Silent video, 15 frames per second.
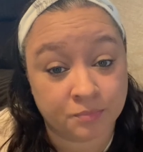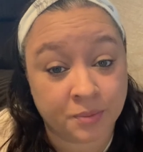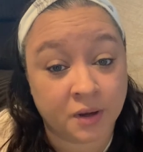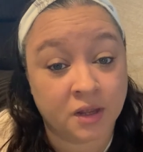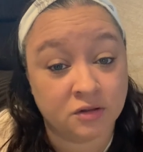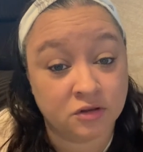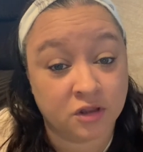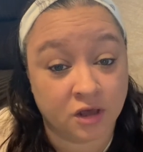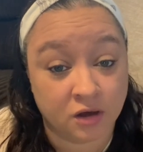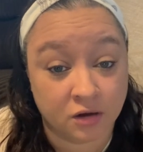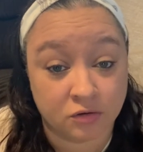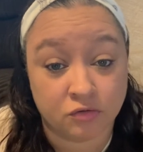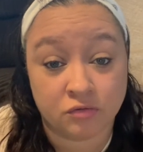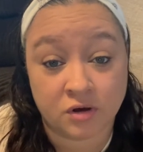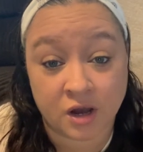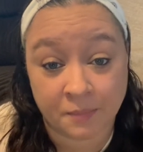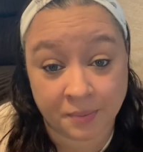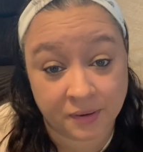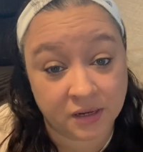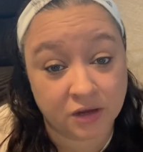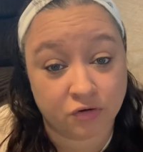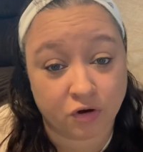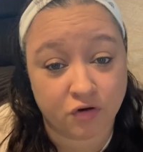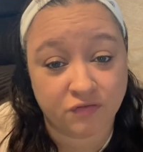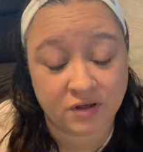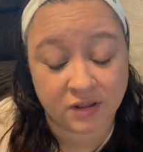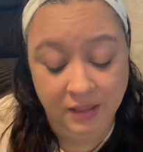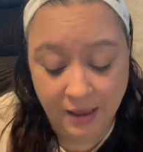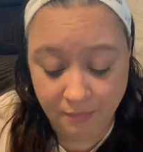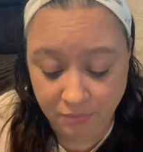upon the company Grove
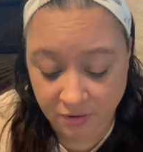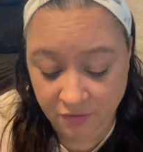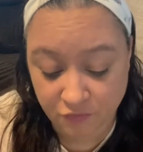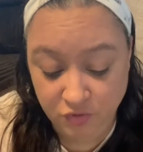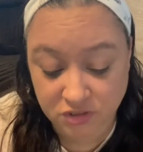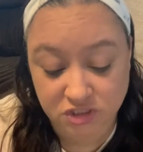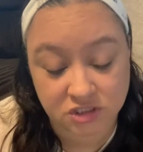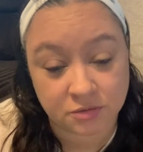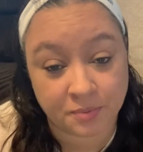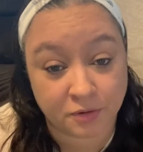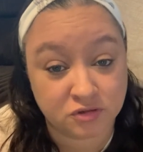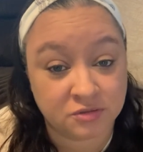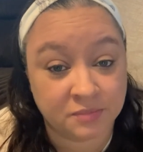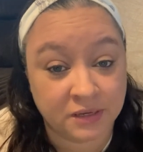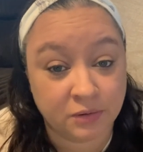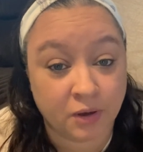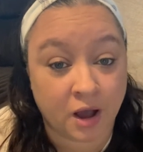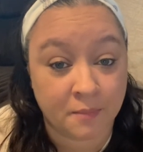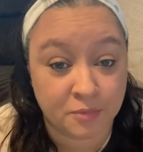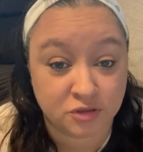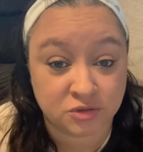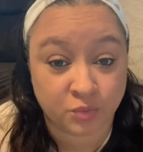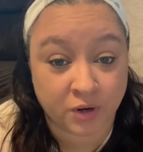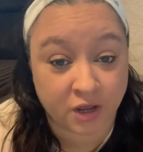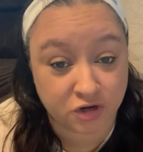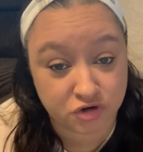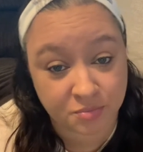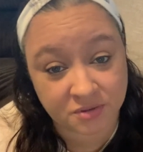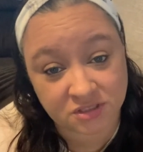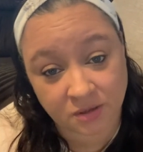Collaborative, which is supposed to be almost one
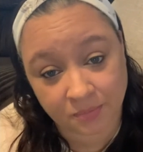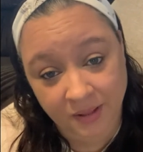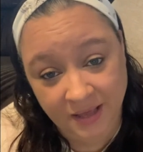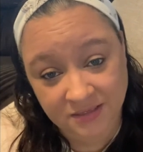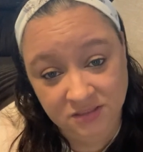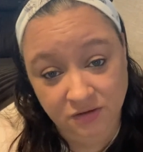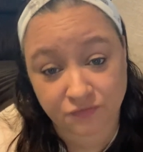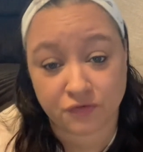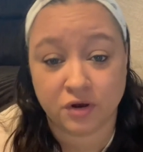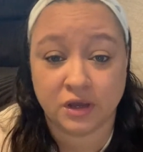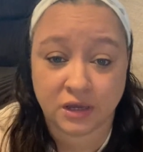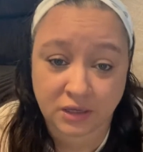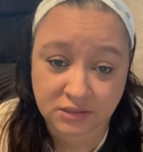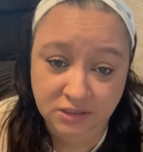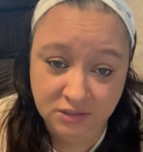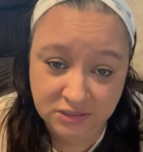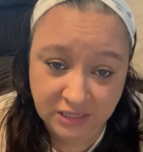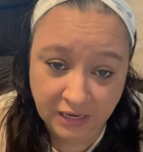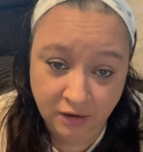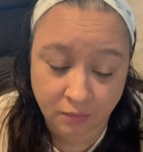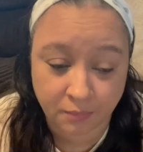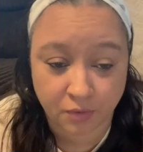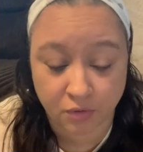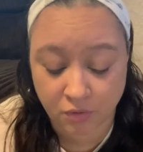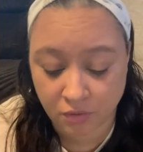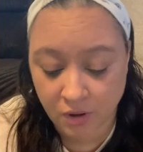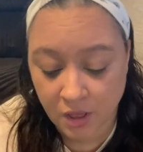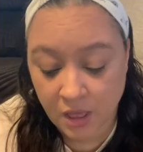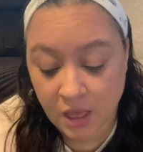hundred percent plastic-free, sustainable,